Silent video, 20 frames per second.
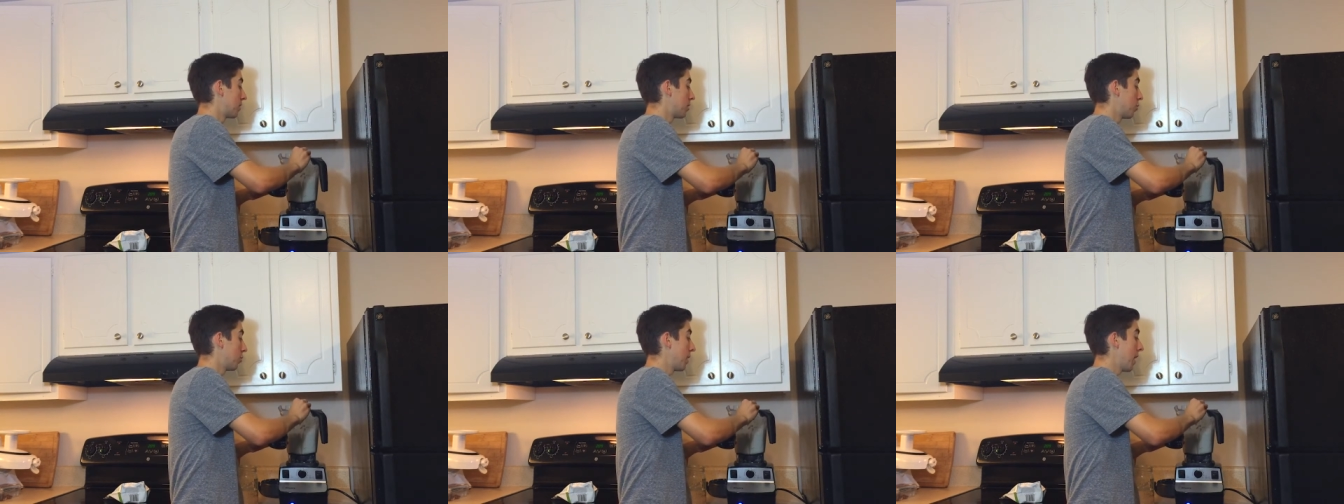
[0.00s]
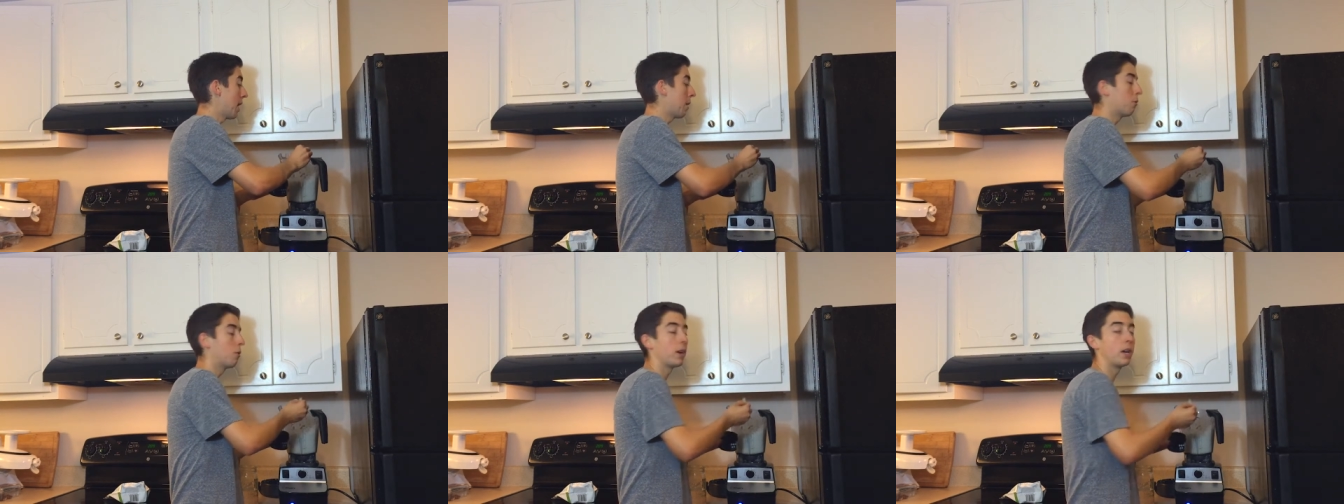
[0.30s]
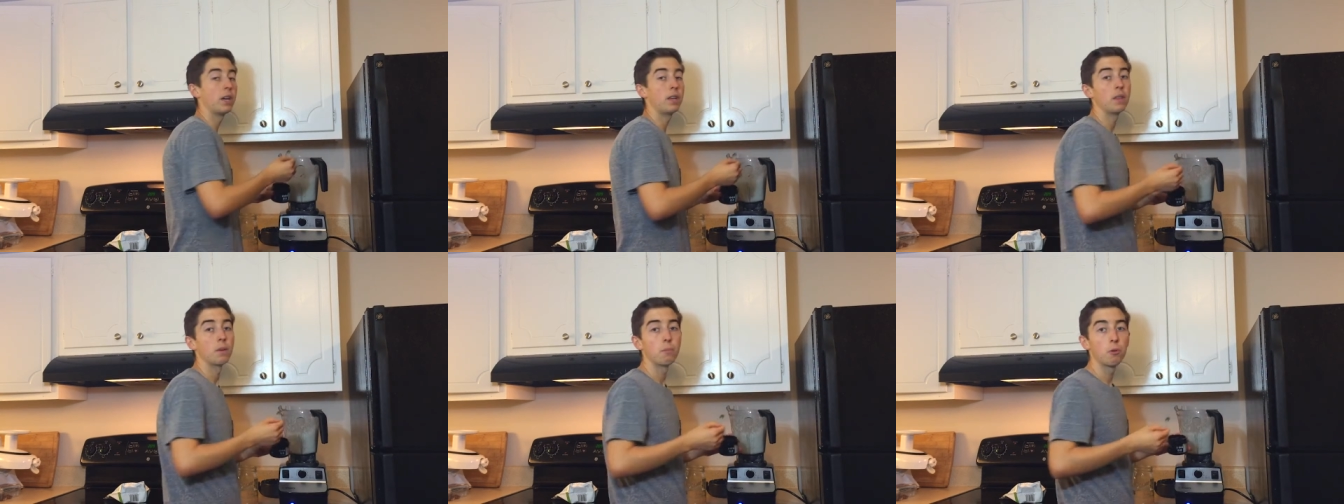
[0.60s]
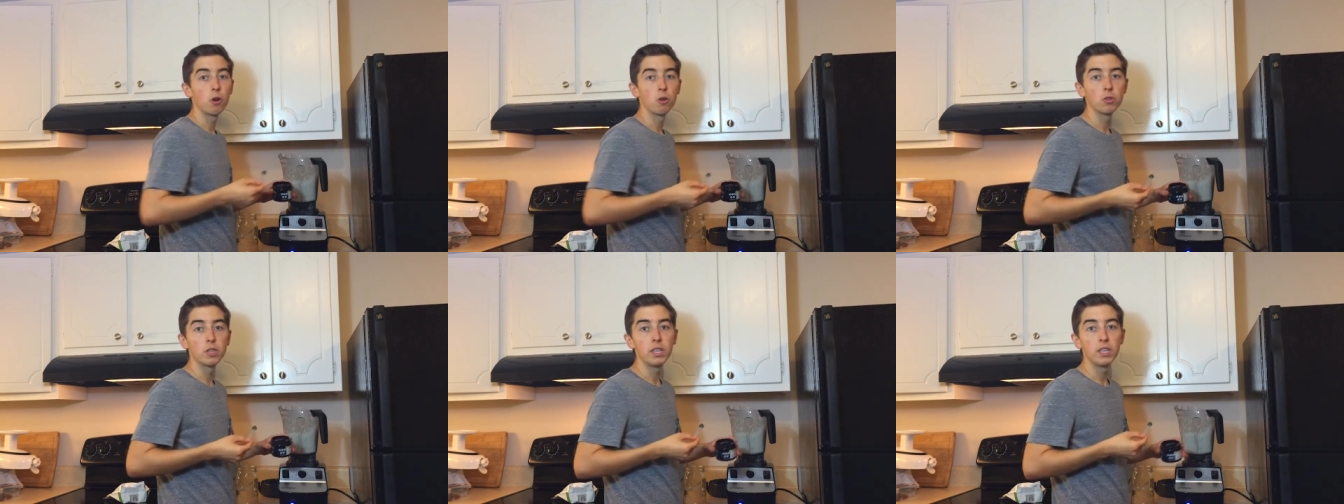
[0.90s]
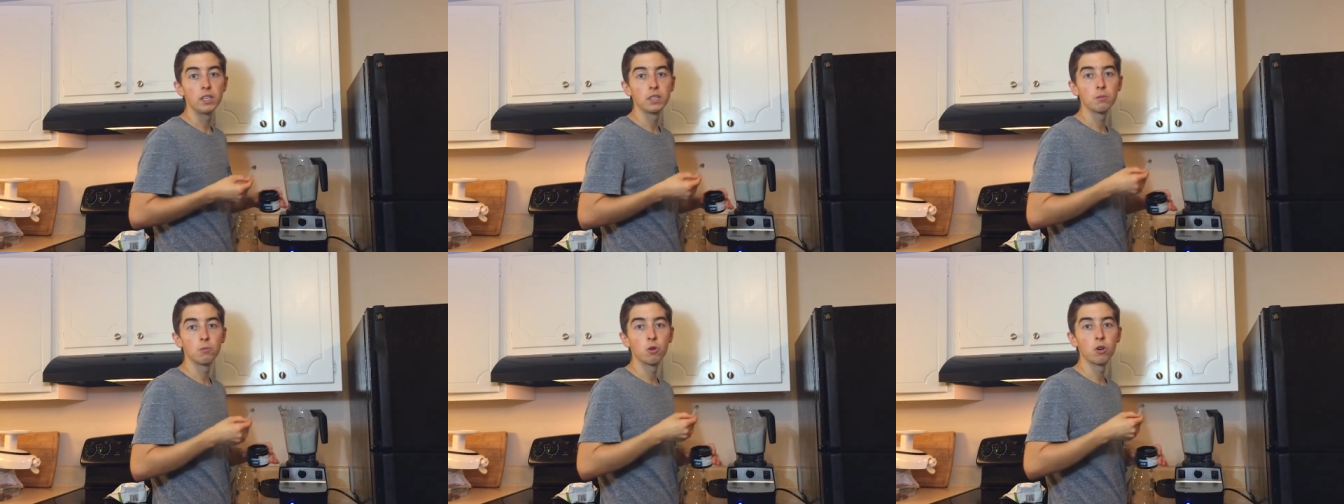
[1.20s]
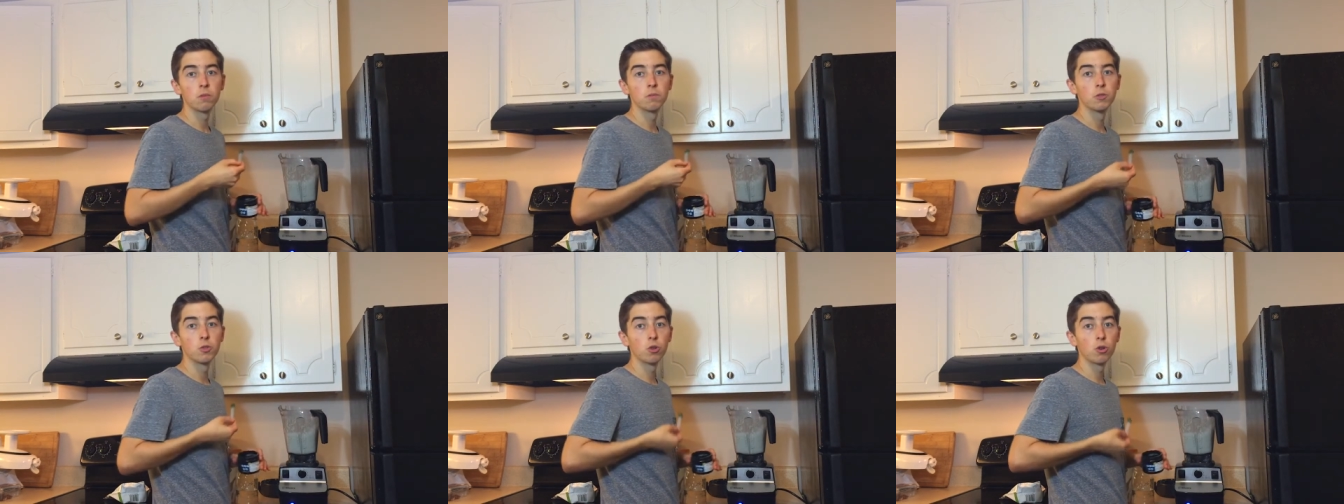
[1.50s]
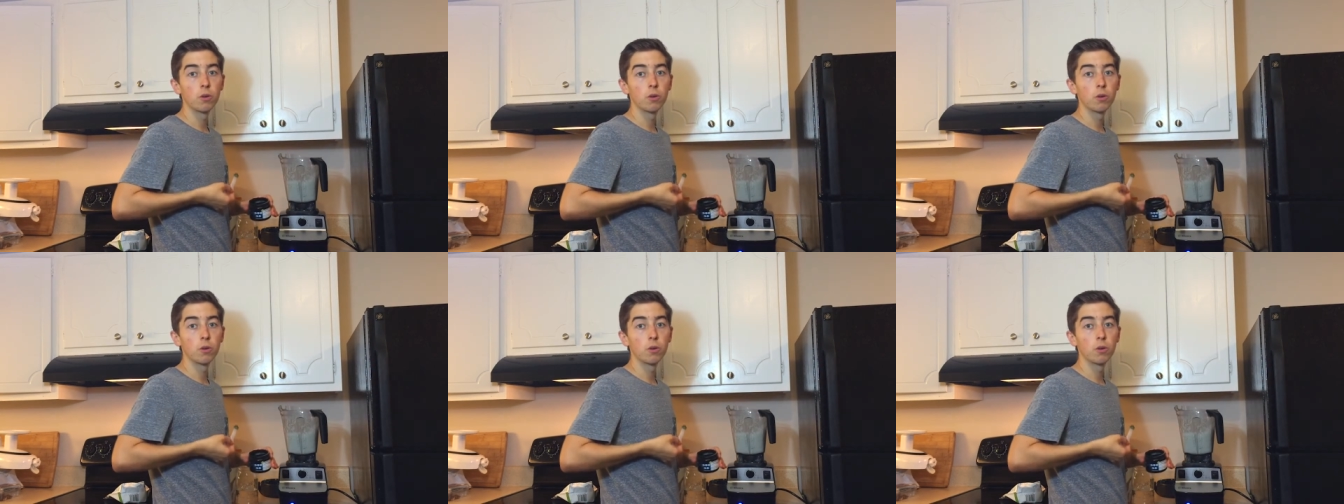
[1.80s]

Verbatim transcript: so that way the protein is more